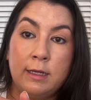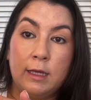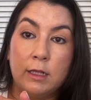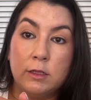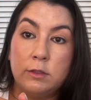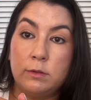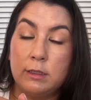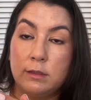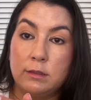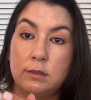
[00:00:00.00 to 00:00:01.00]

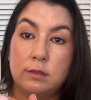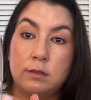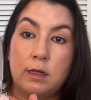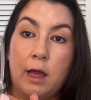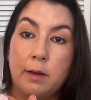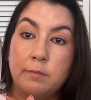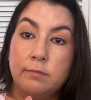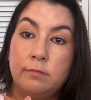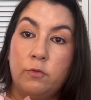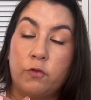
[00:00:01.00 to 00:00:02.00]
including this
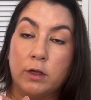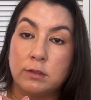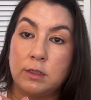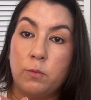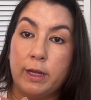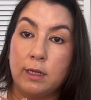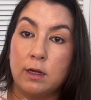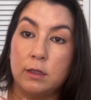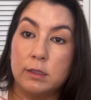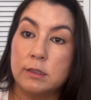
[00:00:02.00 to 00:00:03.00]
frosty white
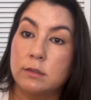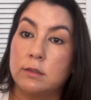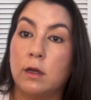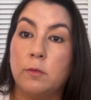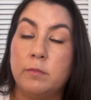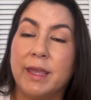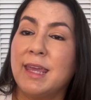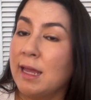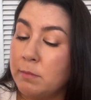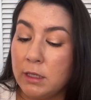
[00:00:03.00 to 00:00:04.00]
color. So it
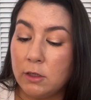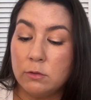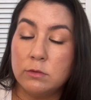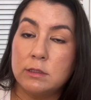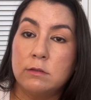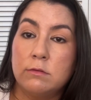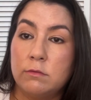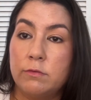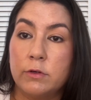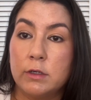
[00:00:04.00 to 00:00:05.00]
can be used
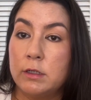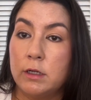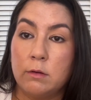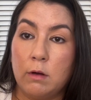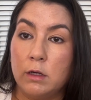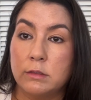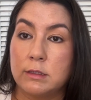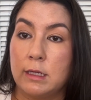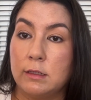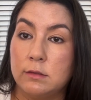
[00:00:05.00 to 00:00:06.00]
for, you know, all
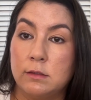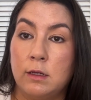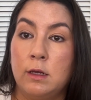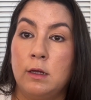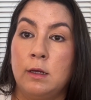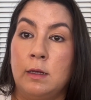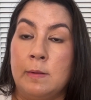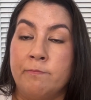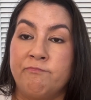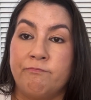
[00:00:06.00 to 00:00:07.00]
skin
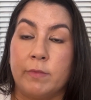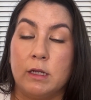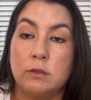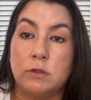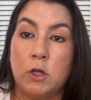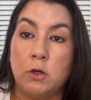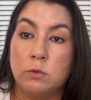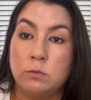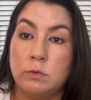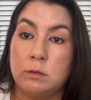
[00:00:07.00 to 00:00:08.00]

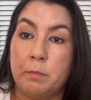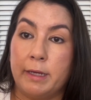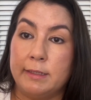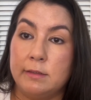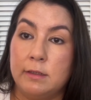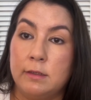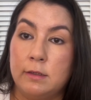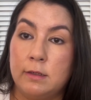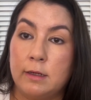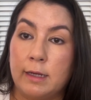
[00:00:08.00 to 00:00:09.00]
tones, but
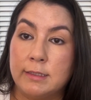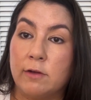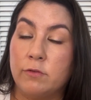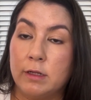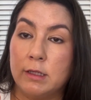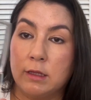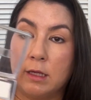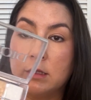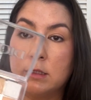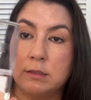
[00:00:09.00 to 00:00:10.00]
I definitely
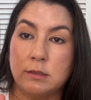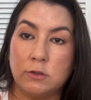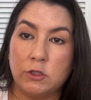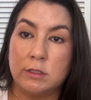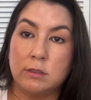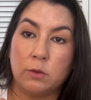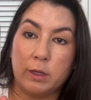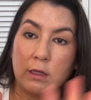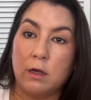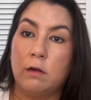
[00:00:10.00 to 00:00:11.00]
think this is just so
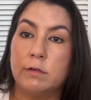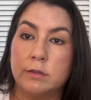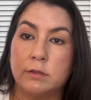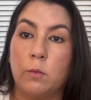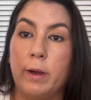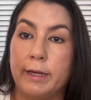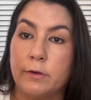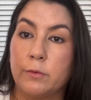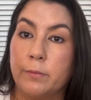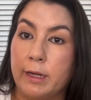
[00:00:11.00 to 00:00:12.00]
it covers a
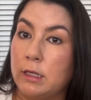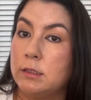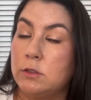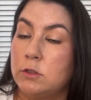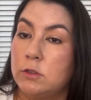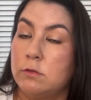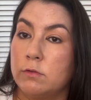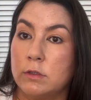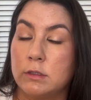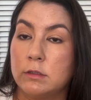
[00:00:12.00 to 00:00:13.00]
wider range
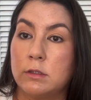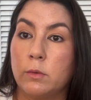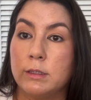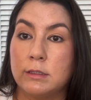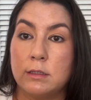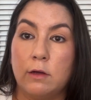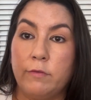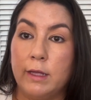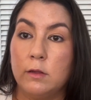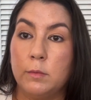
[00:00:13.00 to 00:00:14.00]
for it, so it's
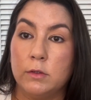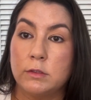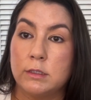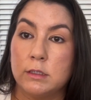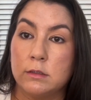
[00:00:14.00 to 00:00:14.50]
available to